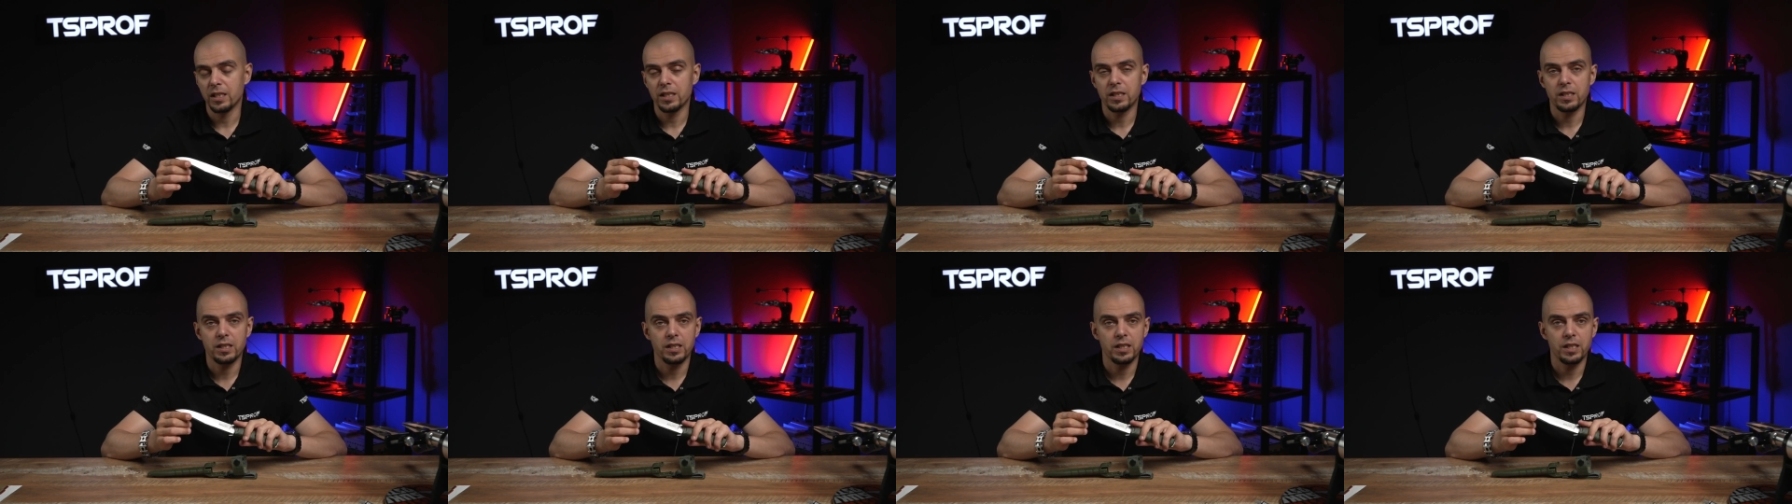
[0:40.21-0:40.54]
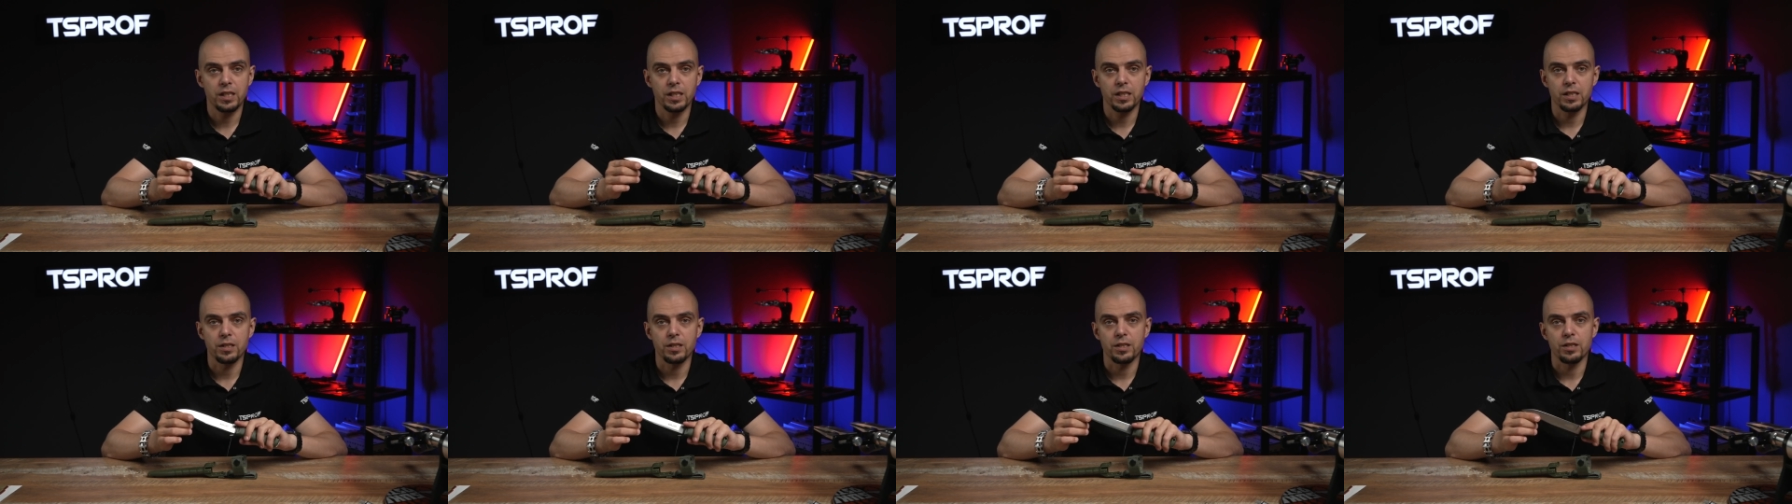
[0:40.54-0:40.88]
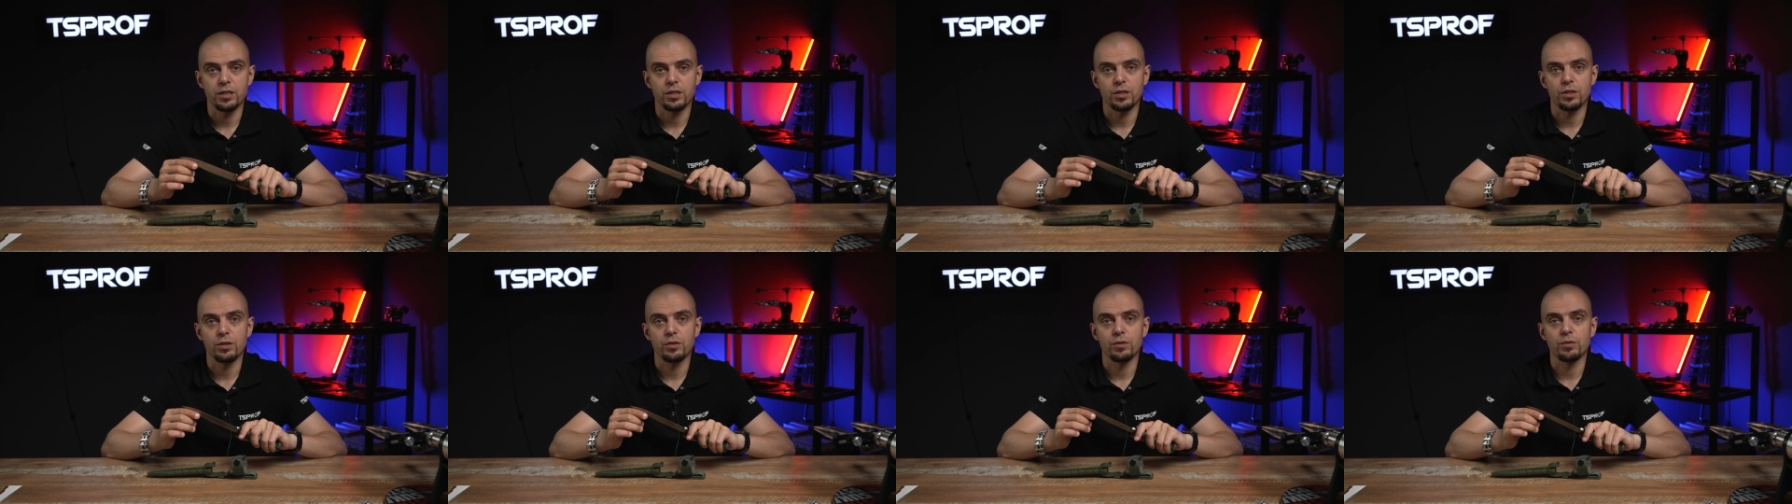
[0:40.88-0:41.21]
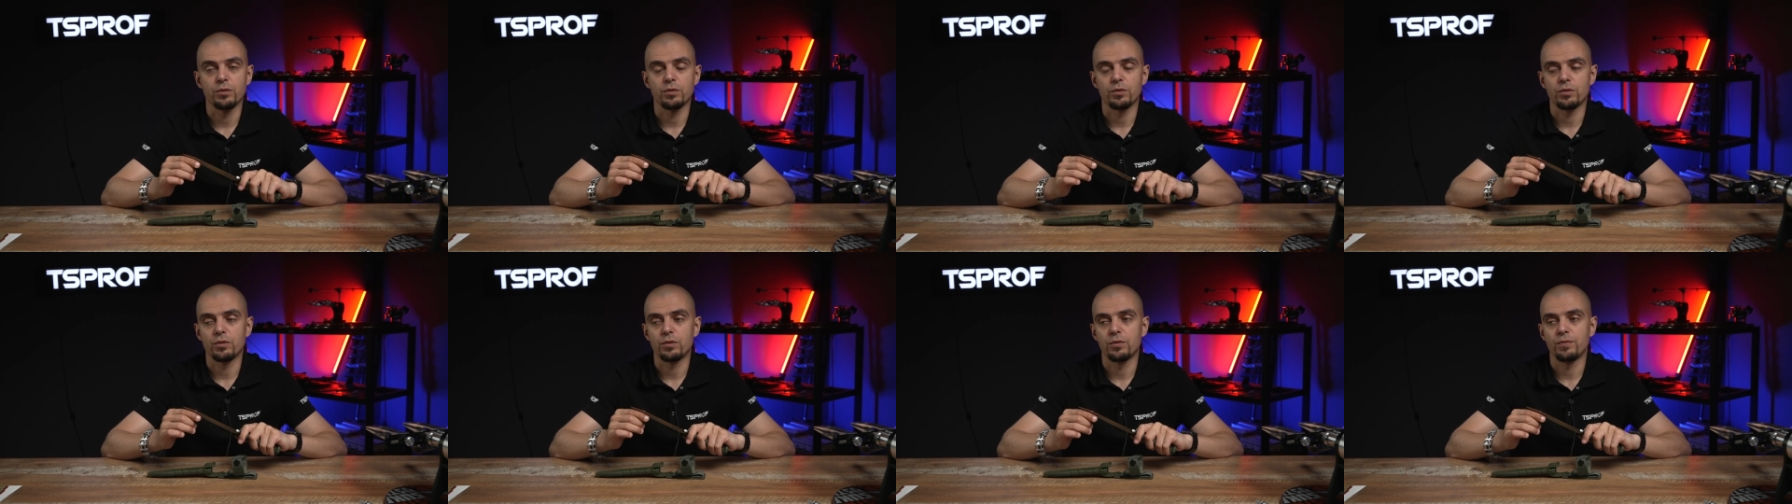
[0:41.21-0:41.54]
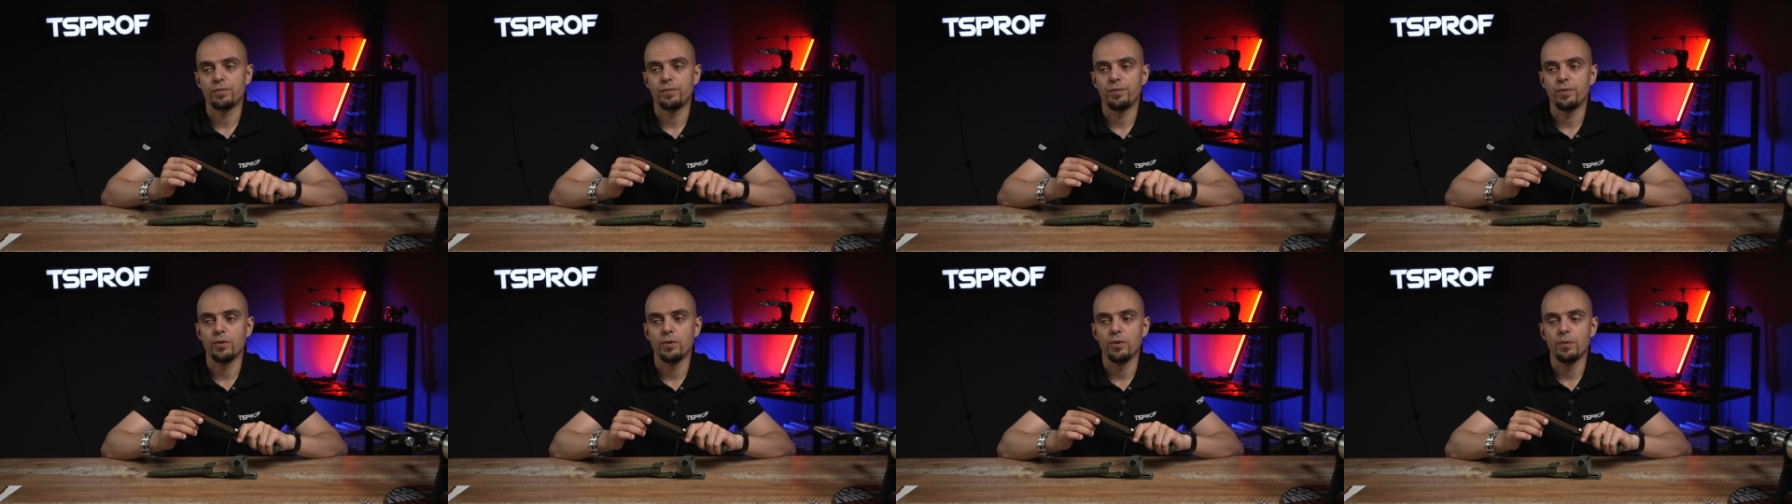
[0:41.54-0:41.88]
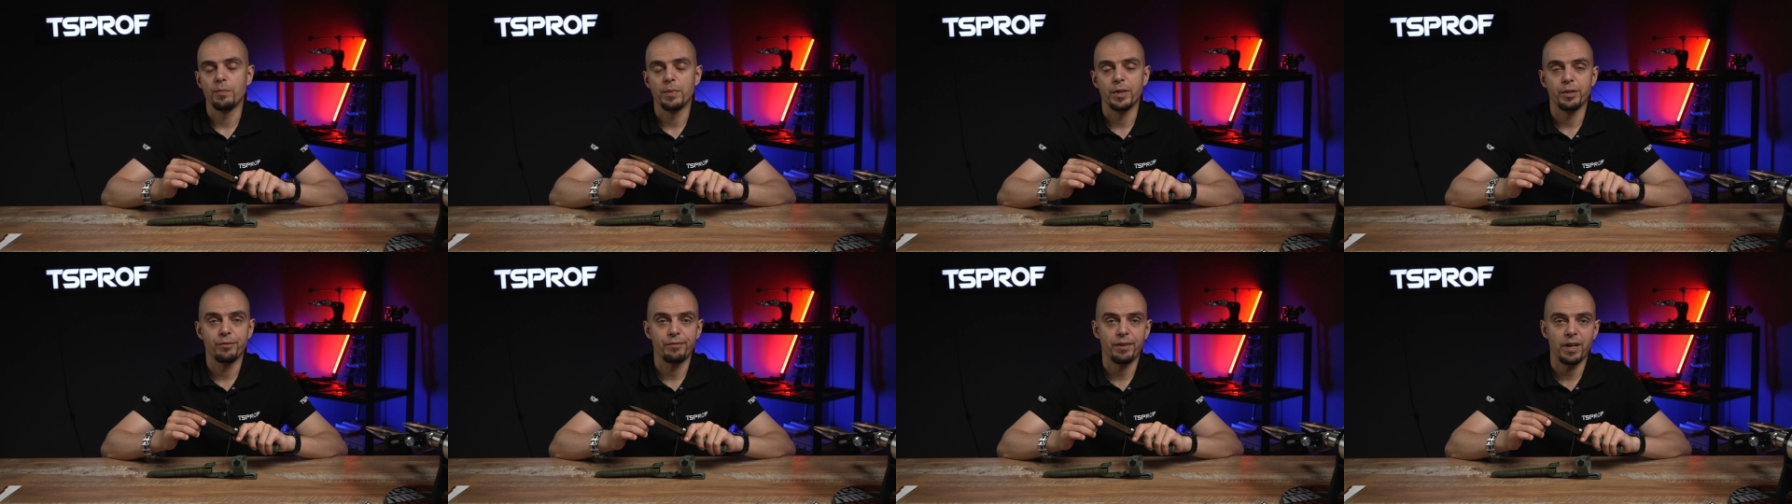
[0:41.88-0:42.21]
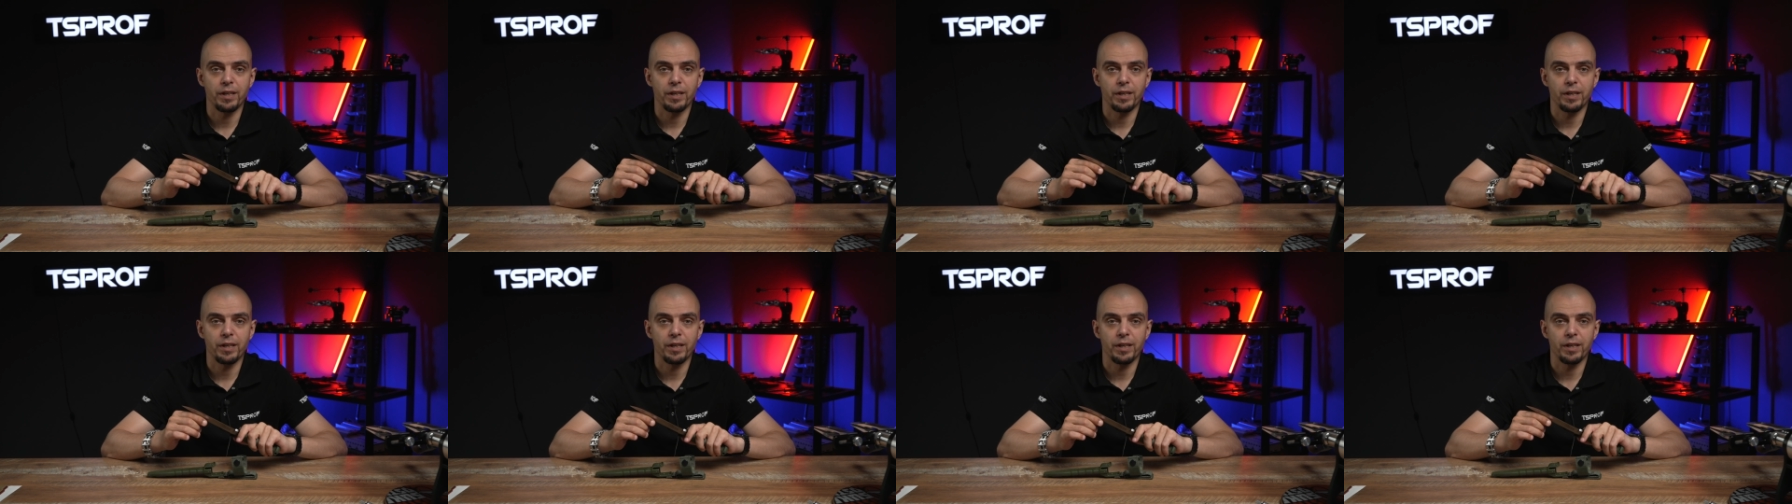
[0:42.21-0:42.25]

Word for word: This steel is used for